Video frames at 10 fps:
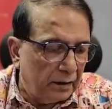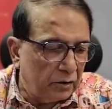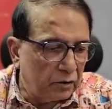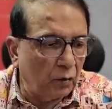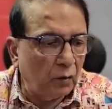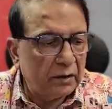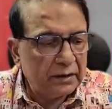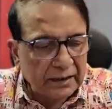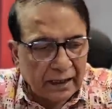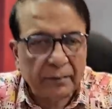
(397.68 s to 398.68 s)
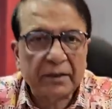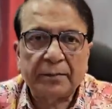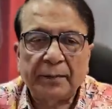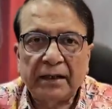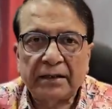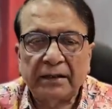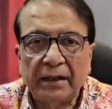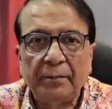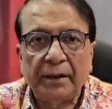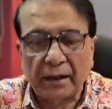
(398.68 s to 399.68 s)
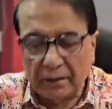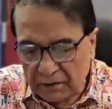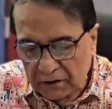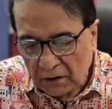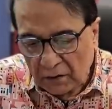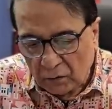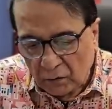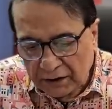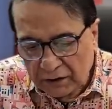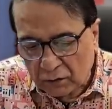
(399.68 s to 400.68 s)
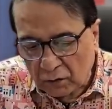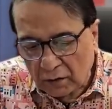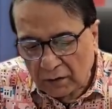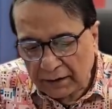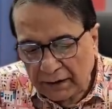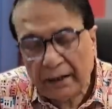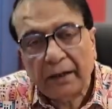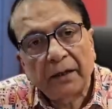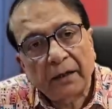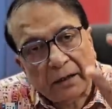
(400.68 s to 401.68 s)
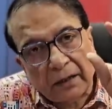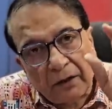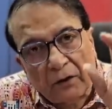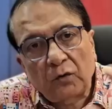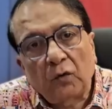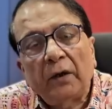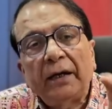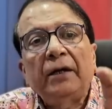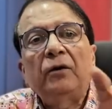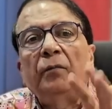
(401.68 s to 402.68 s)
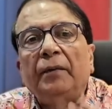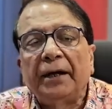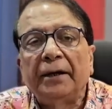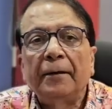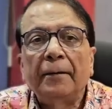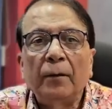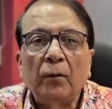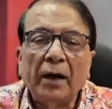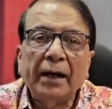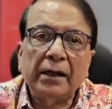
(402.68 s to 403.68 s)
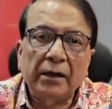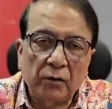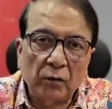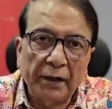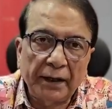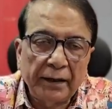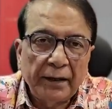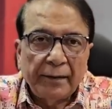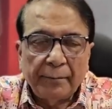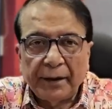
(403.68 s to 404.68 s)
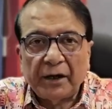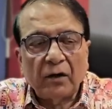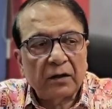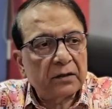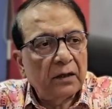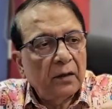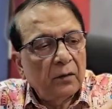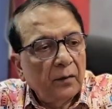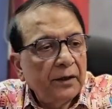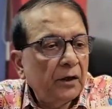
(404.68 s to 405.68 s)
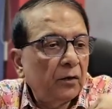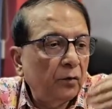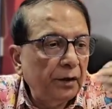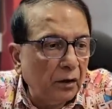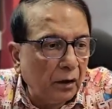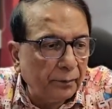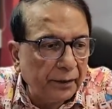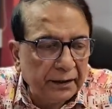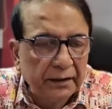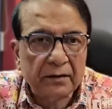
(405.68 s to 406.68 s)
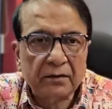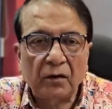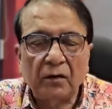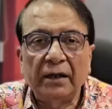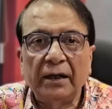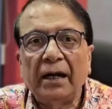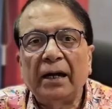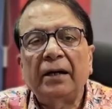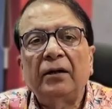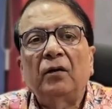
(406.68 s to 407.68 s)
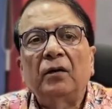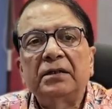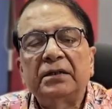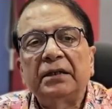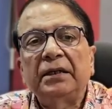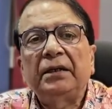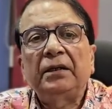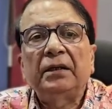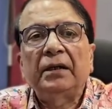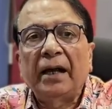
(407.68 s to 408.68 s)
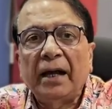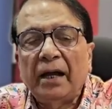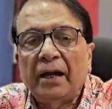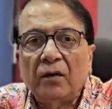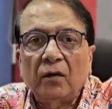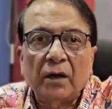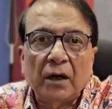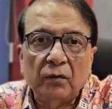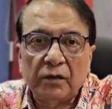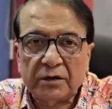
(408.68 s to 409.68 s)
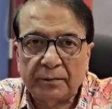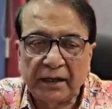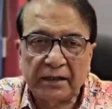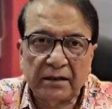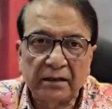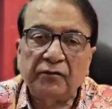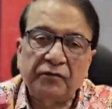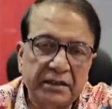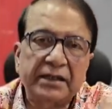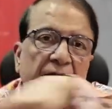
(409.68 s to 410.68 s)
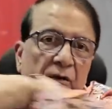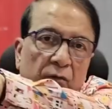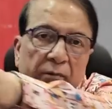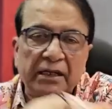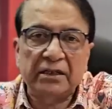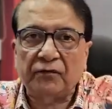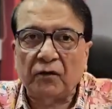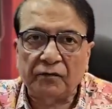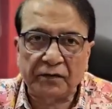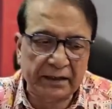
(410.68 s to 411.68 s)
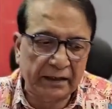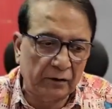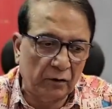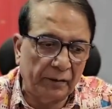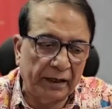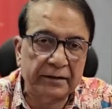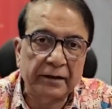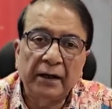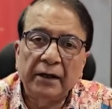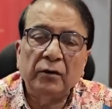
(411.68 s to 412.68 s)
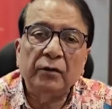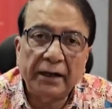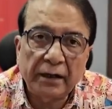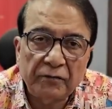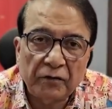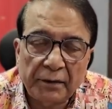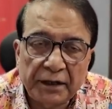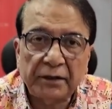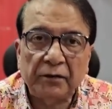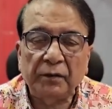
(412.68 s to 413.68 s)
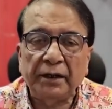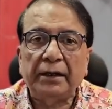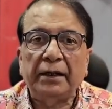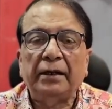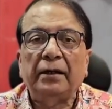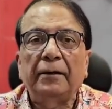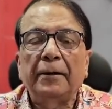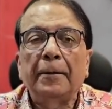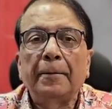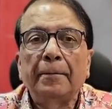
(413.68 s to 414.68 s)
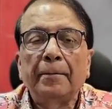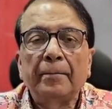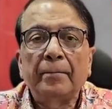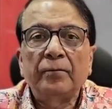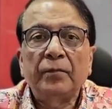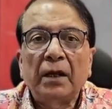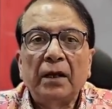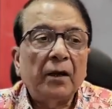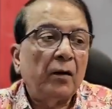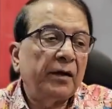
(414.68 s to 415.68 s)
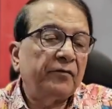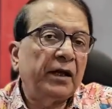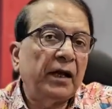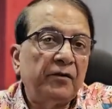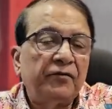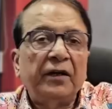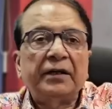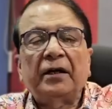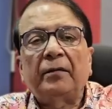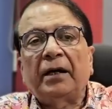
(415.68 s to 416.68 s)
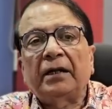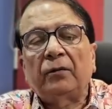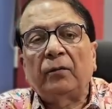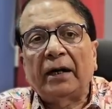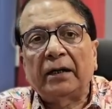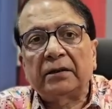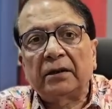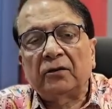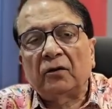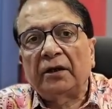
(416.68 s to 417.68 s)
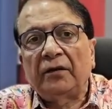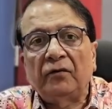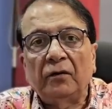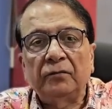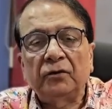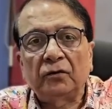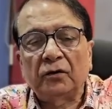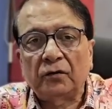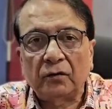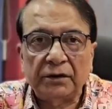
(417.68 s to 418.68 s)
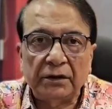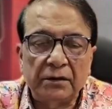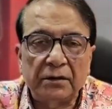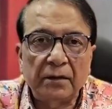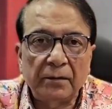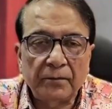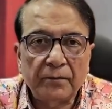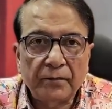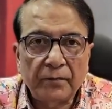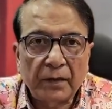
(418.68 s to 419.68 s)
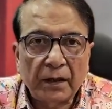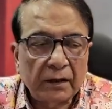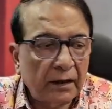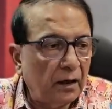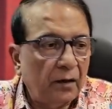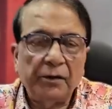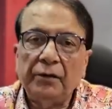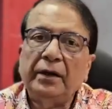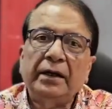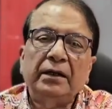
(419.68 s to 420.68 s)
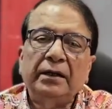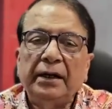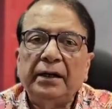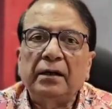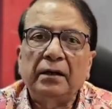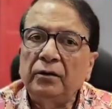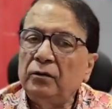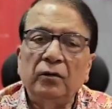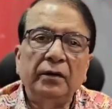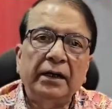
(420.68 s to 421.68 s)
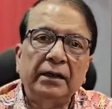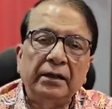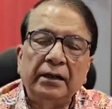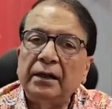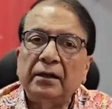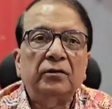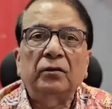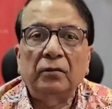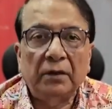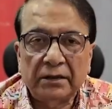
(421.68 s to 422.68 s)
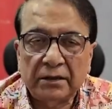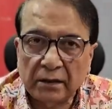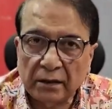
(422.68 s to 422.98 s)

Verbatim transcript: so cyberspace then becomes what is called the controlling domain. Why controlling? Because when you are doing operations on land, on sea, air or outer space, the physical domains, for physical domains, you need information, you need data. Now, if they are infected by the viruses or the worms or the Trojans, then how do you get the data? You don't get the data, so it's a